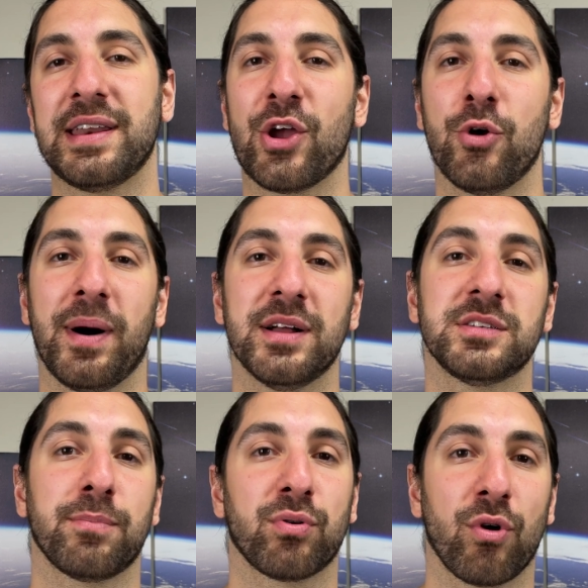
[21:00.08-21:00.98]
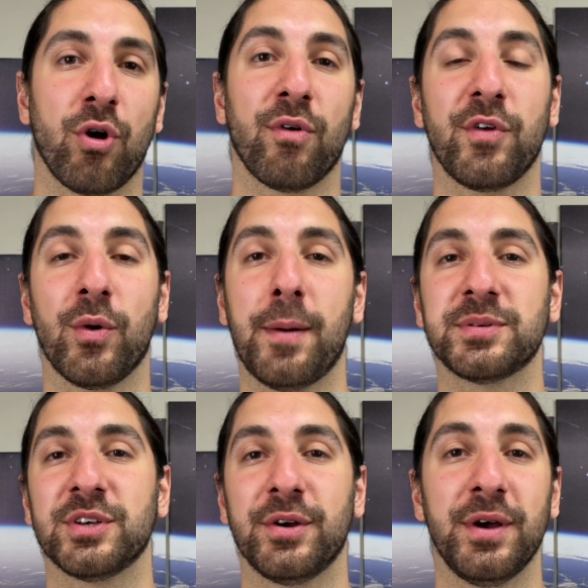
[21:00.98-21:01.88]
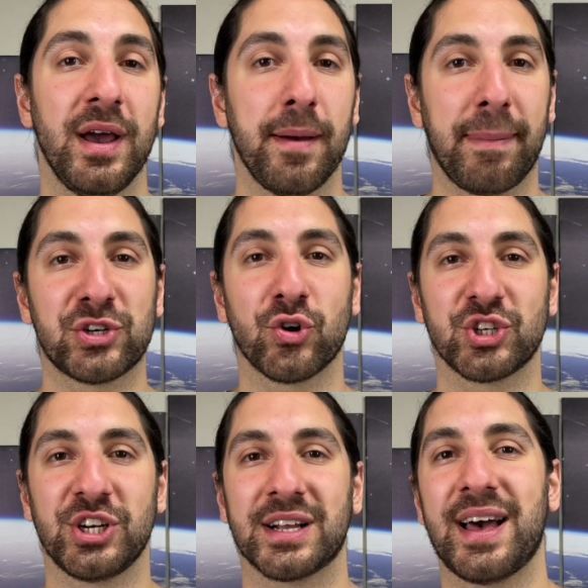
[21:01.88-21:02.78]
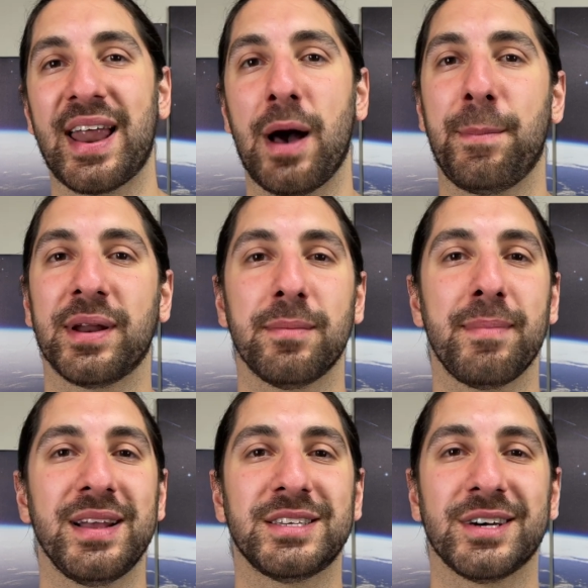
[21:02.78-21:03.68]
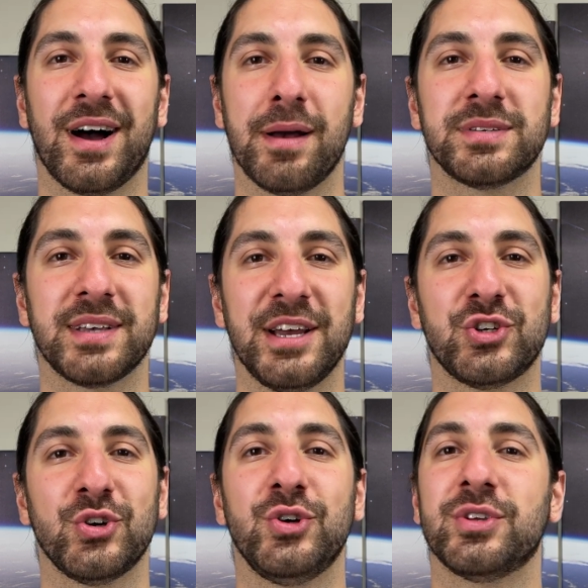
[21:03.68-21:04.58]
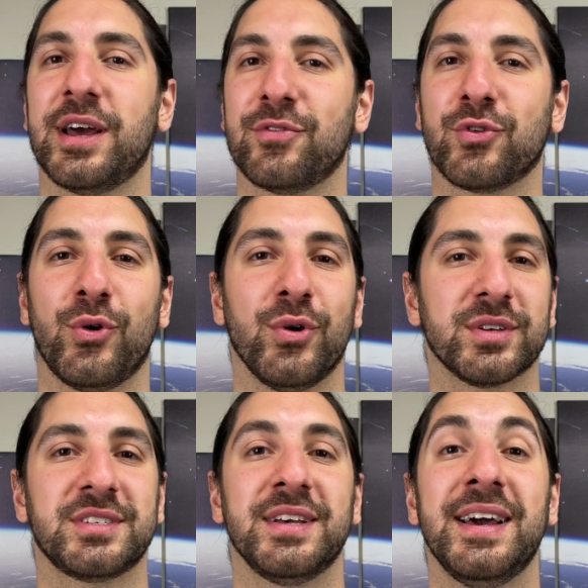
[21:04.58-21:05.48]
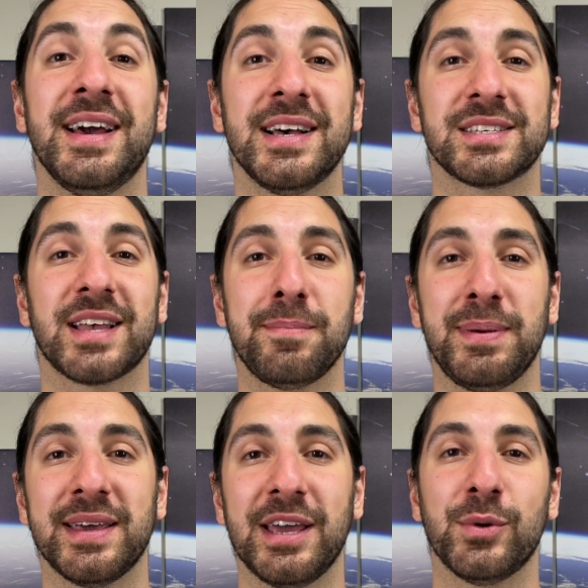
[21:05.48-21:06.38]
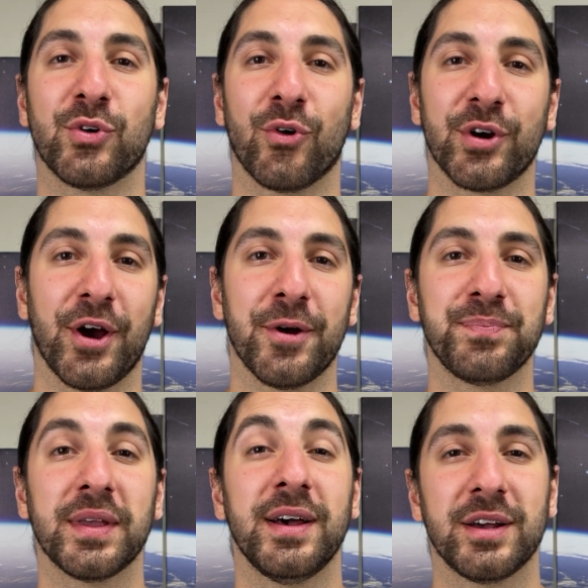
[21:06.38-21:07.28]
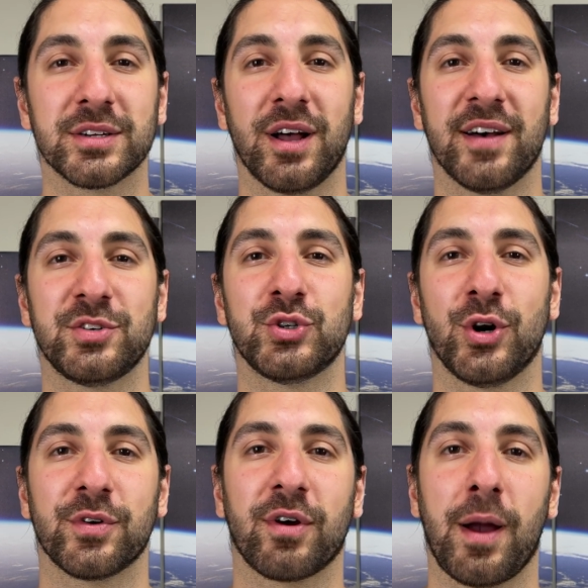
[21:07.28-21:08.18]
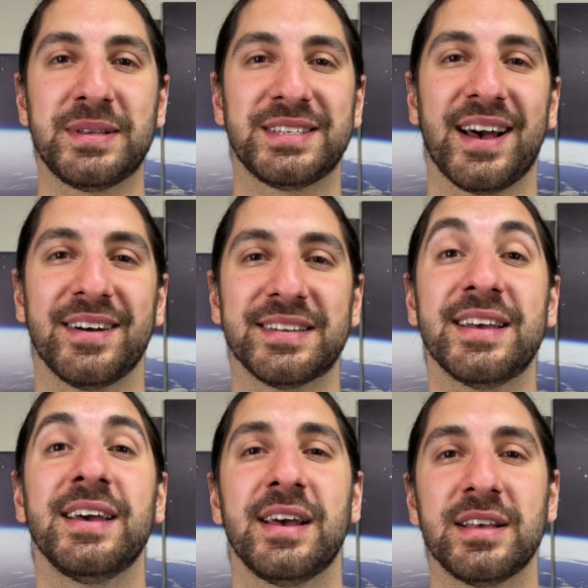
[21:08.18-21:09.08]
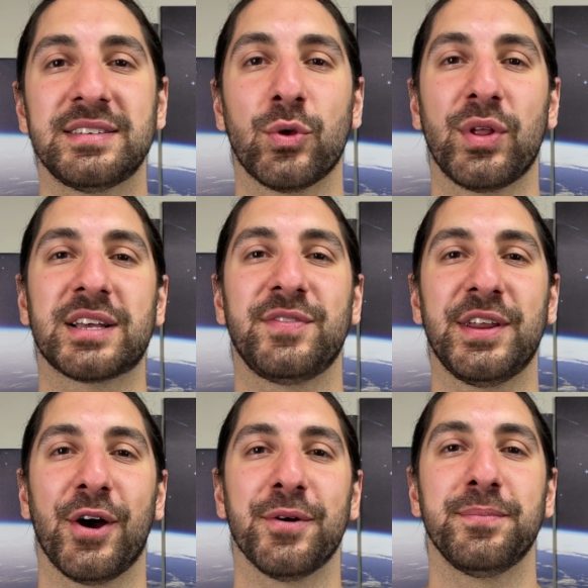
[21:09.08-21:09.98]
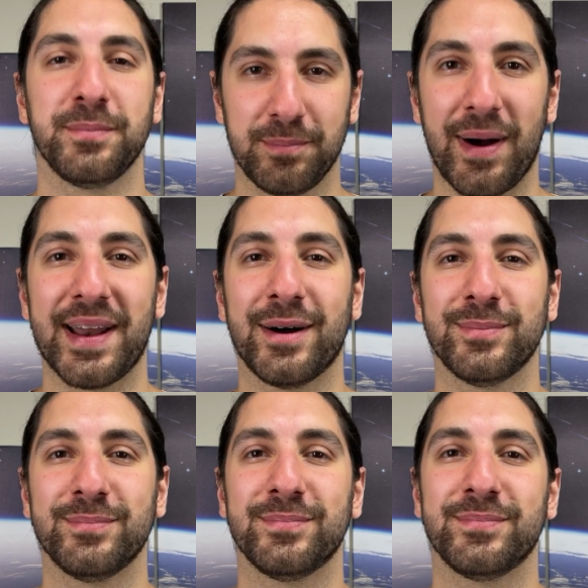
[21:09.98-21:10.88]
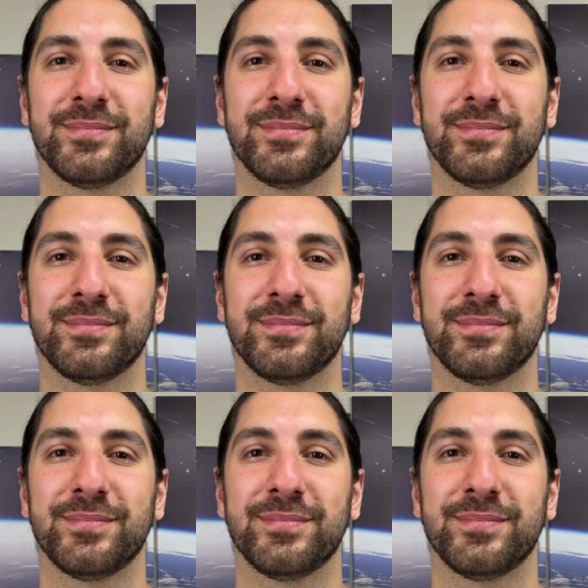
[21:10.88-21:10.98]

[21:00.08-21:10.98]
NeoBuds Pro review up, so be sure to check that out. But in the meantime, stay tuned, and of course, stay picky with your audio, because life's too short for crappy sound. See you in the next video. Bye now.